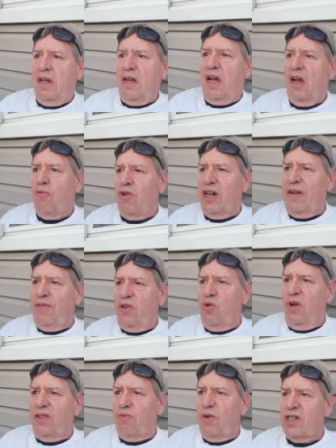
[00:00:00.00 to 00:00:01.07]
Uh, we're going to have
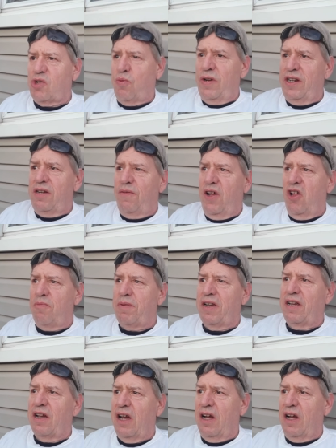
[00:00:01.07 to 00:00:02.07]
northwest wind developing.